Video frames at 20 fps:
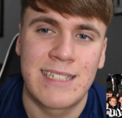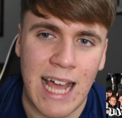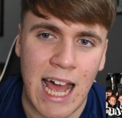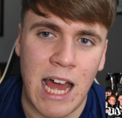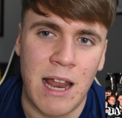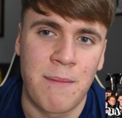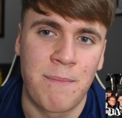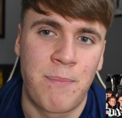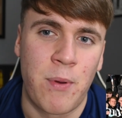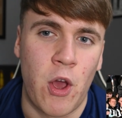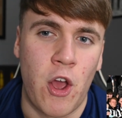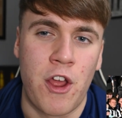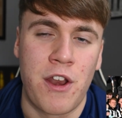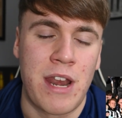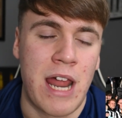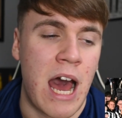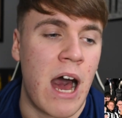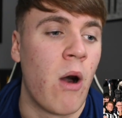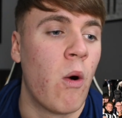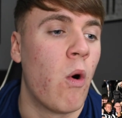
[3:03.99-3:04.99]
Dan Burn
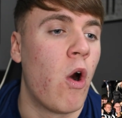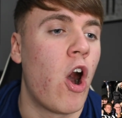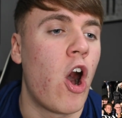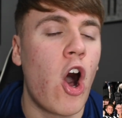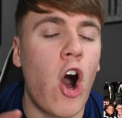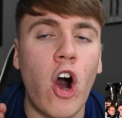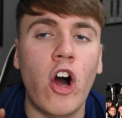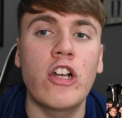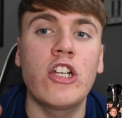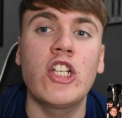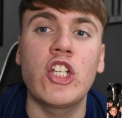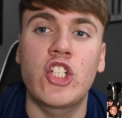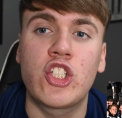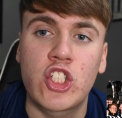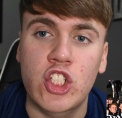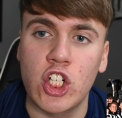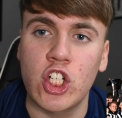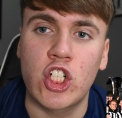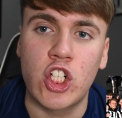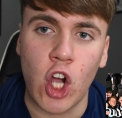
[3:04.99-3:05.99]
now.
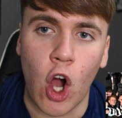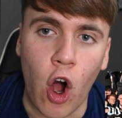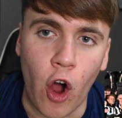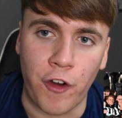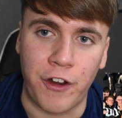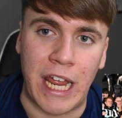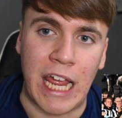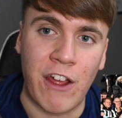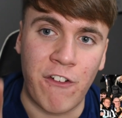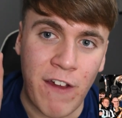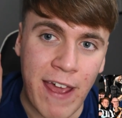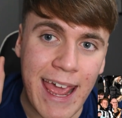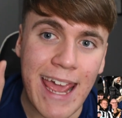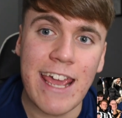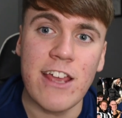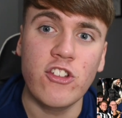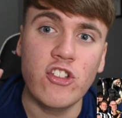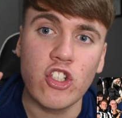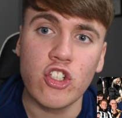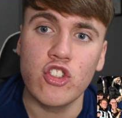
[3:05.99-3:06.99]
Honest to God, if
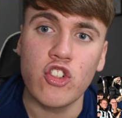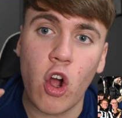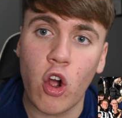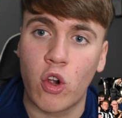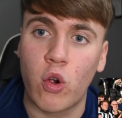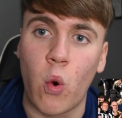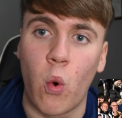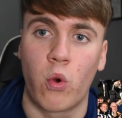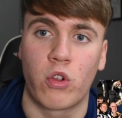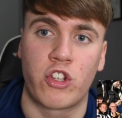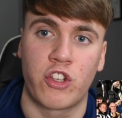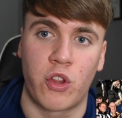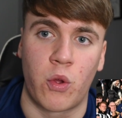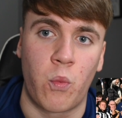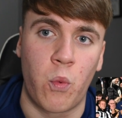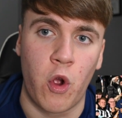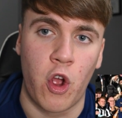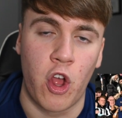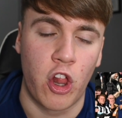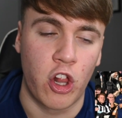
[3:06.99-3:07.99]
he does not go to the
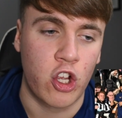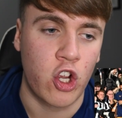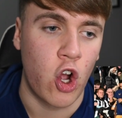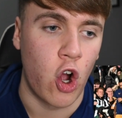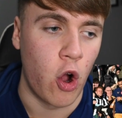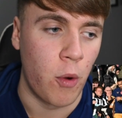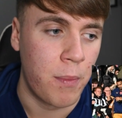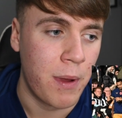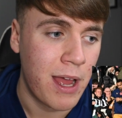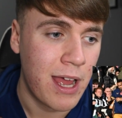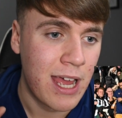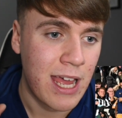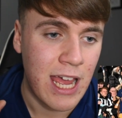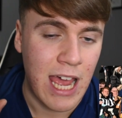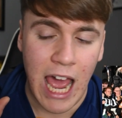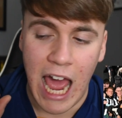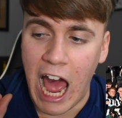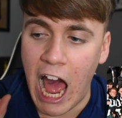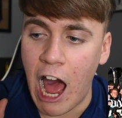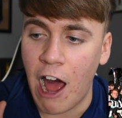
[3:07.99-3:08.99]
World Cup
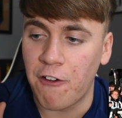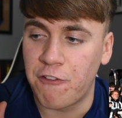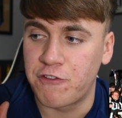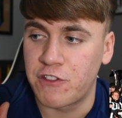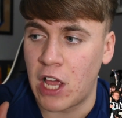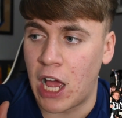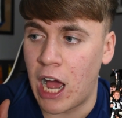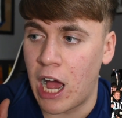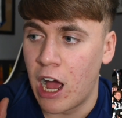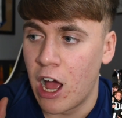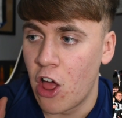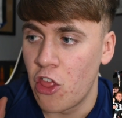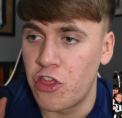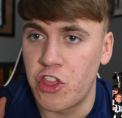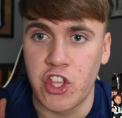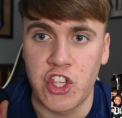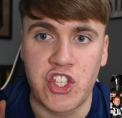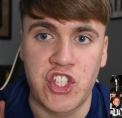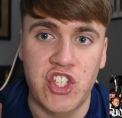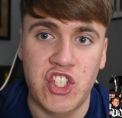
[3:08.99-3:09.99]
after
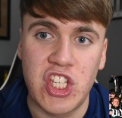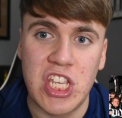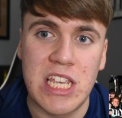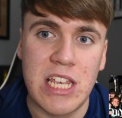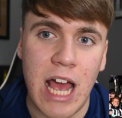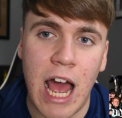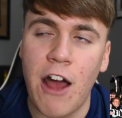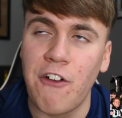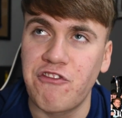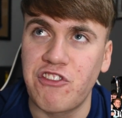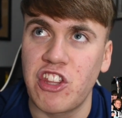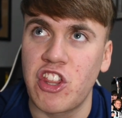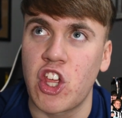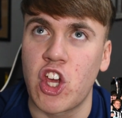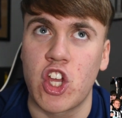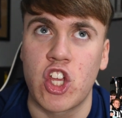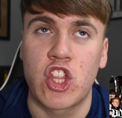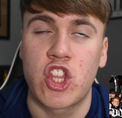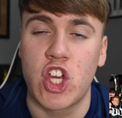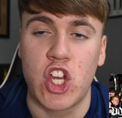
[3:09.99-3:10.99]

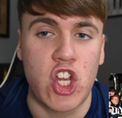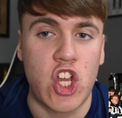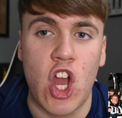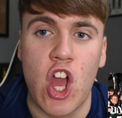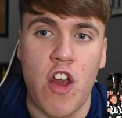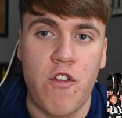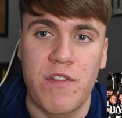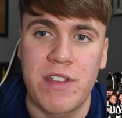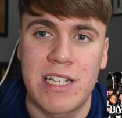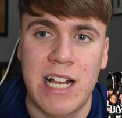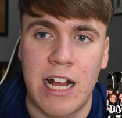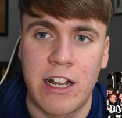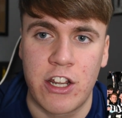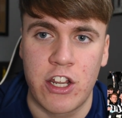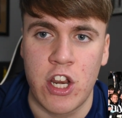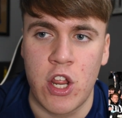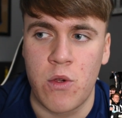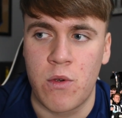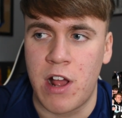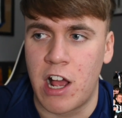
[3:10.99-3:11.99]
the year he's had
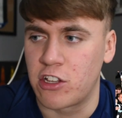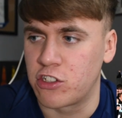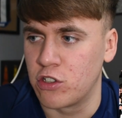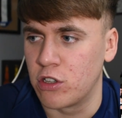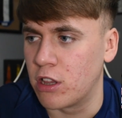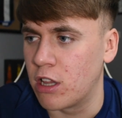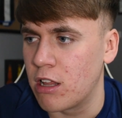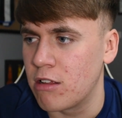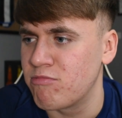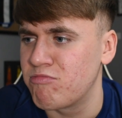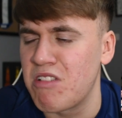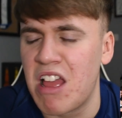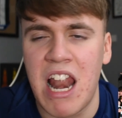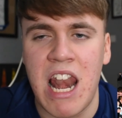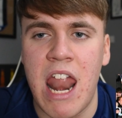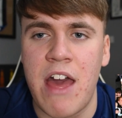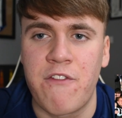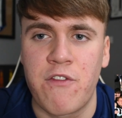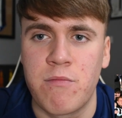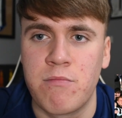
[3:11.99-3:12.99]
at Newcastle,
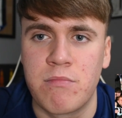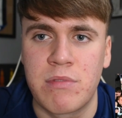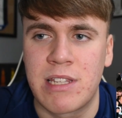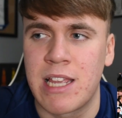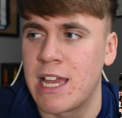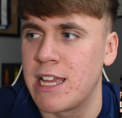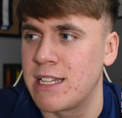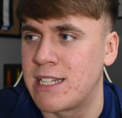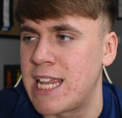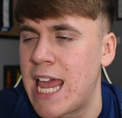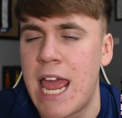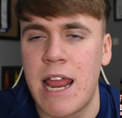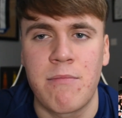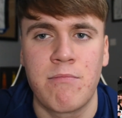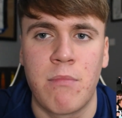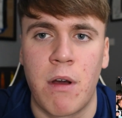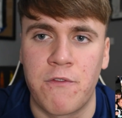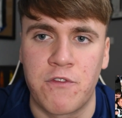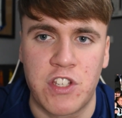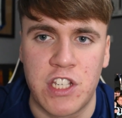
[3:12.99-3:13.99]

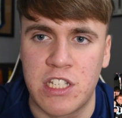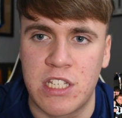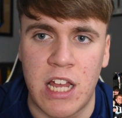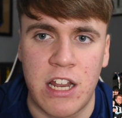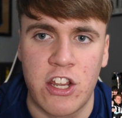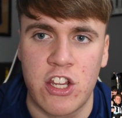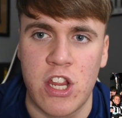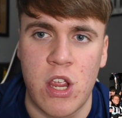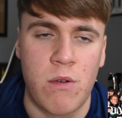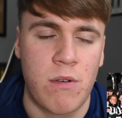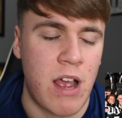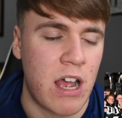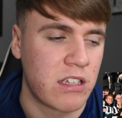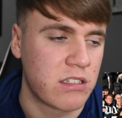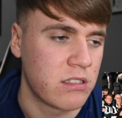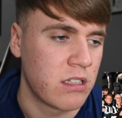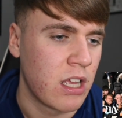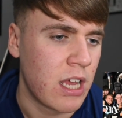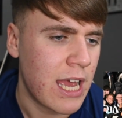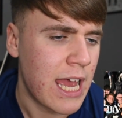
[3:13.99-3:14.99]
10 months he's had at
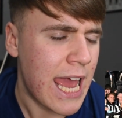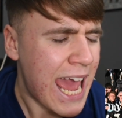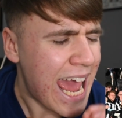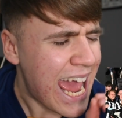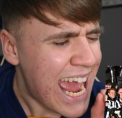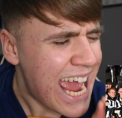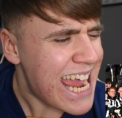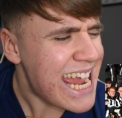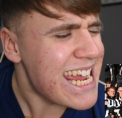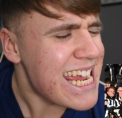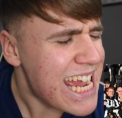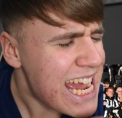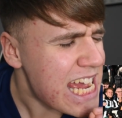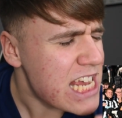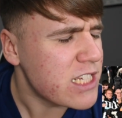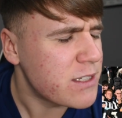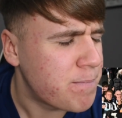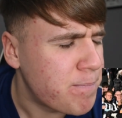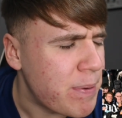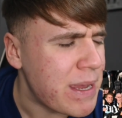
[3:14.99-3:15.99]
Newcastle, he
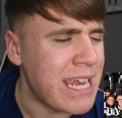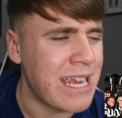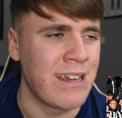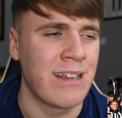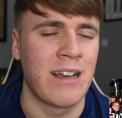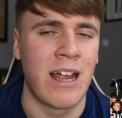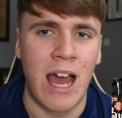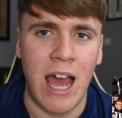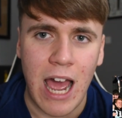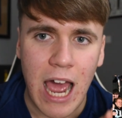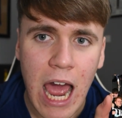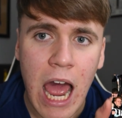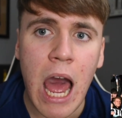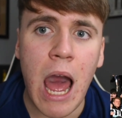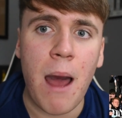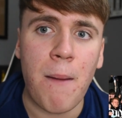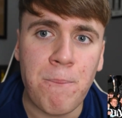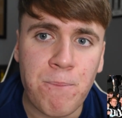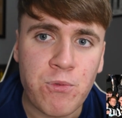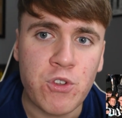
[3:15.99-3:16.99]
has been
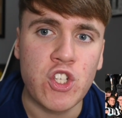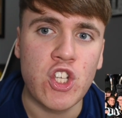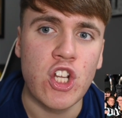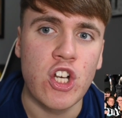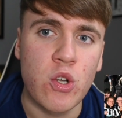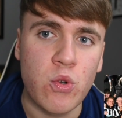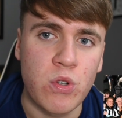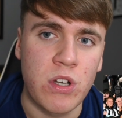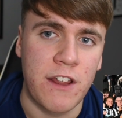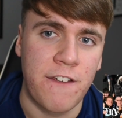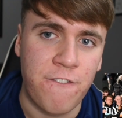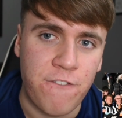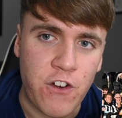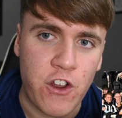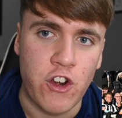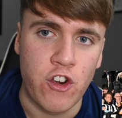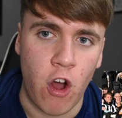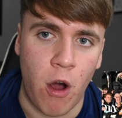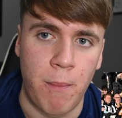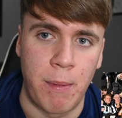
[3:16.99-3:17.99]
absolutely
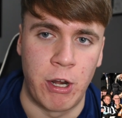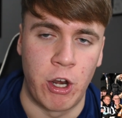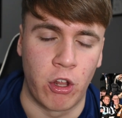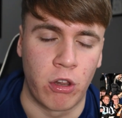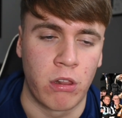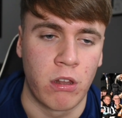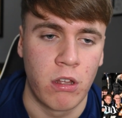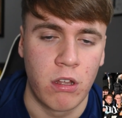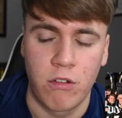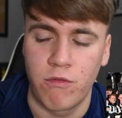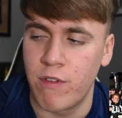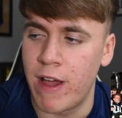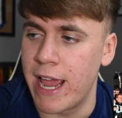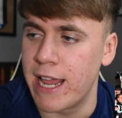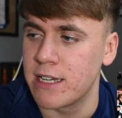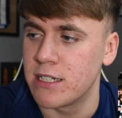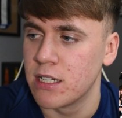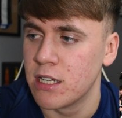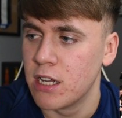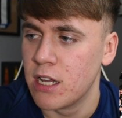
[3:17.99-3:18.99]
phenomenal,
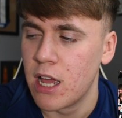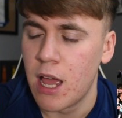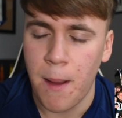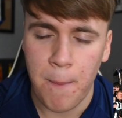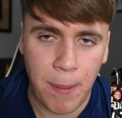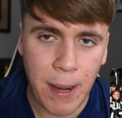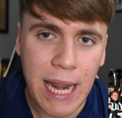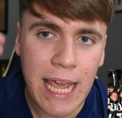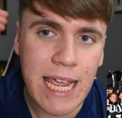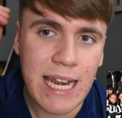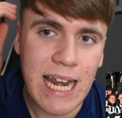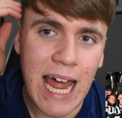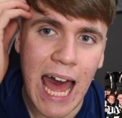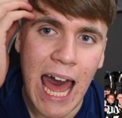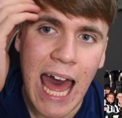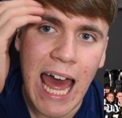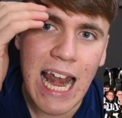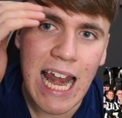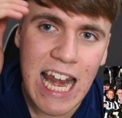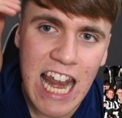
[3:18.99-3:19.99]
right? Playing
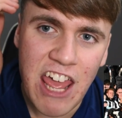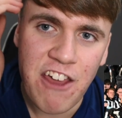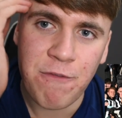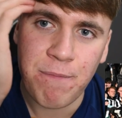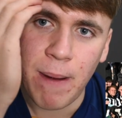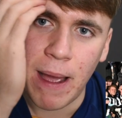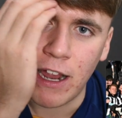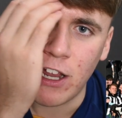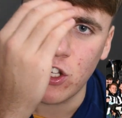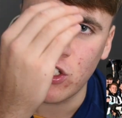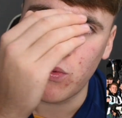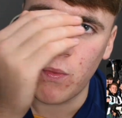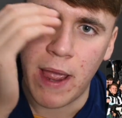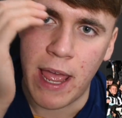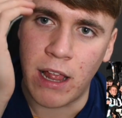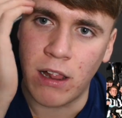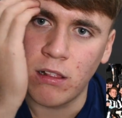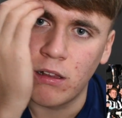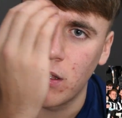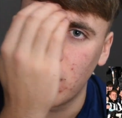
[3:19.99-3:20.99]
at left back as
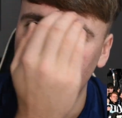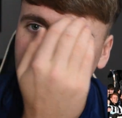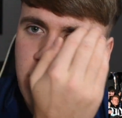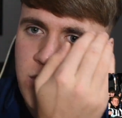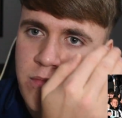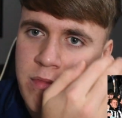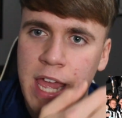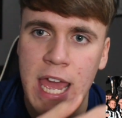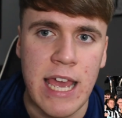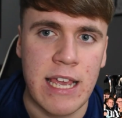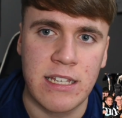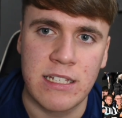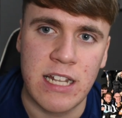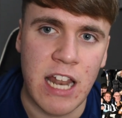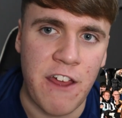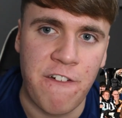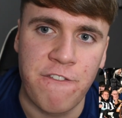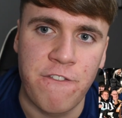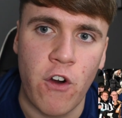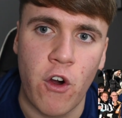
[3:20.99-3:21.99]
well. Yeah, he's
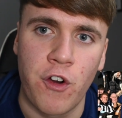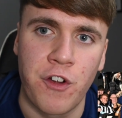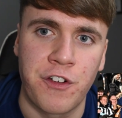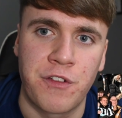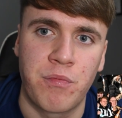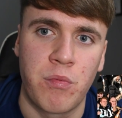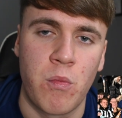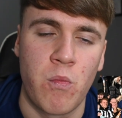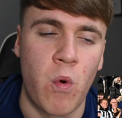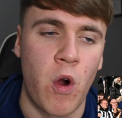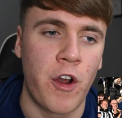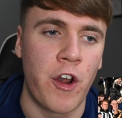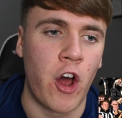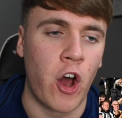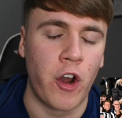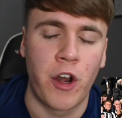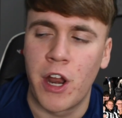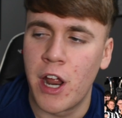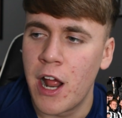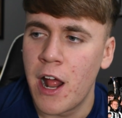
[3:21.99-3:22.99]
left footed and
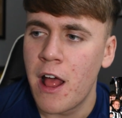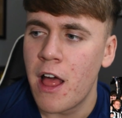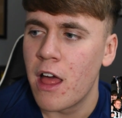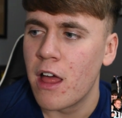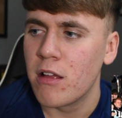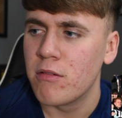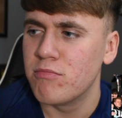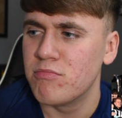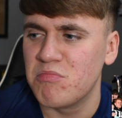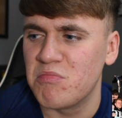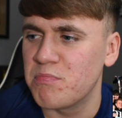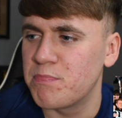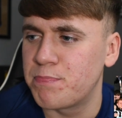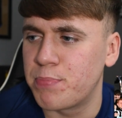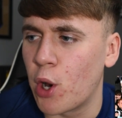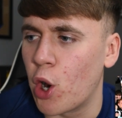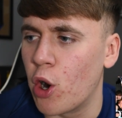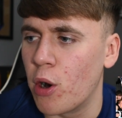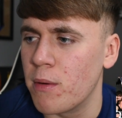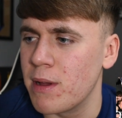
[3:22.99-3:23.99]
whatnot,
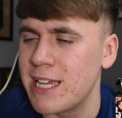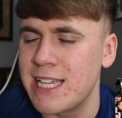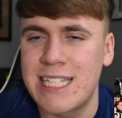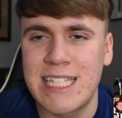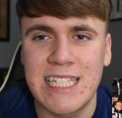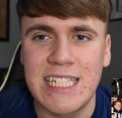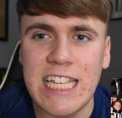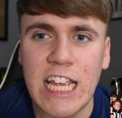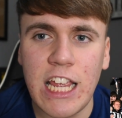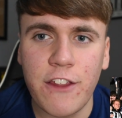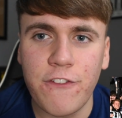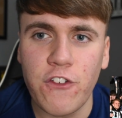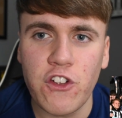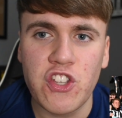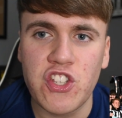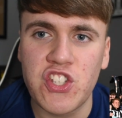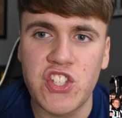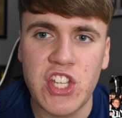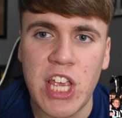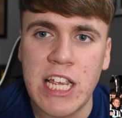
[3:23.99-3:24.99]
but he's
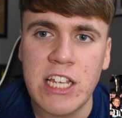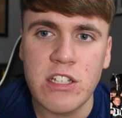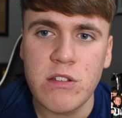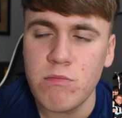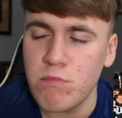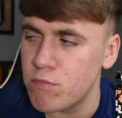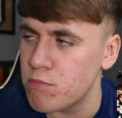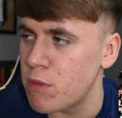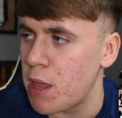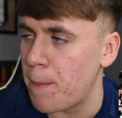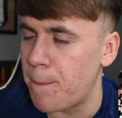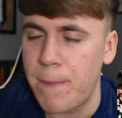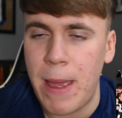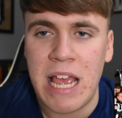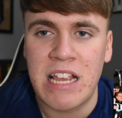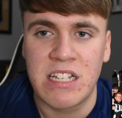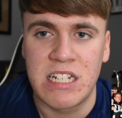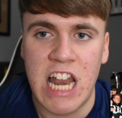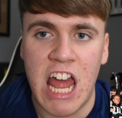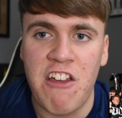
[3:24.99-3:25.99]
6'6" and the
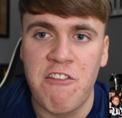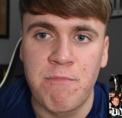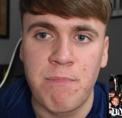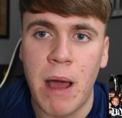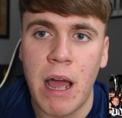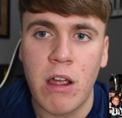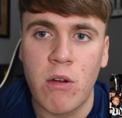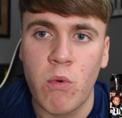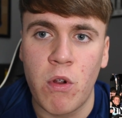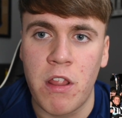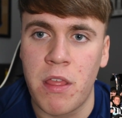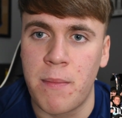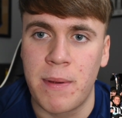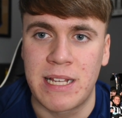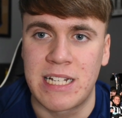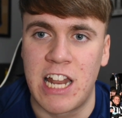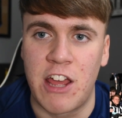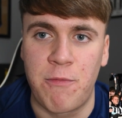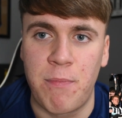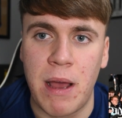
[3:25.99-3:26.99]
best left back, one of the
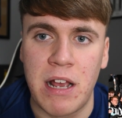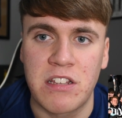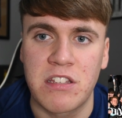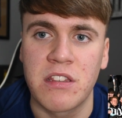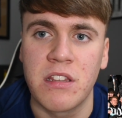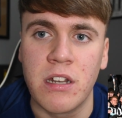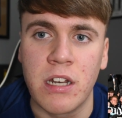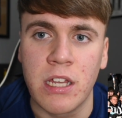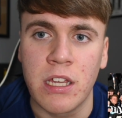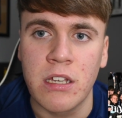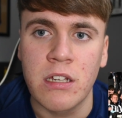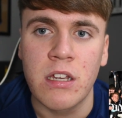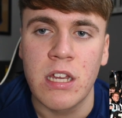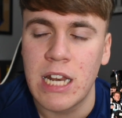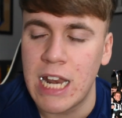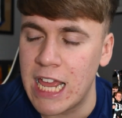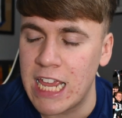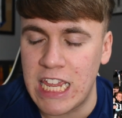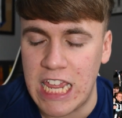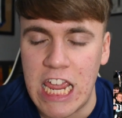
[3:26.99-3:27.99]
best left backs in the league.
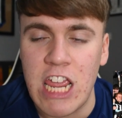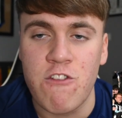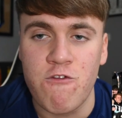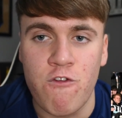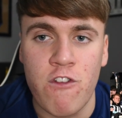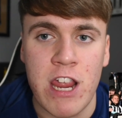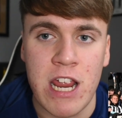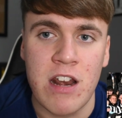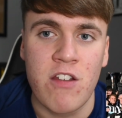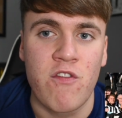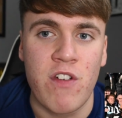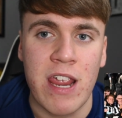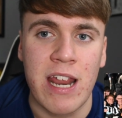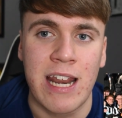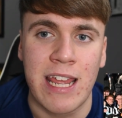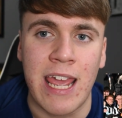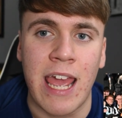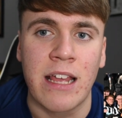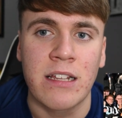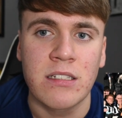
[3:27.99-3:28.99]
Like, he really,
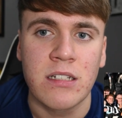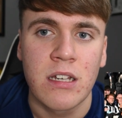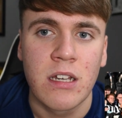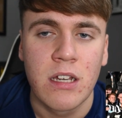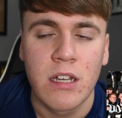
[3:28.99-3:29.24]
really is.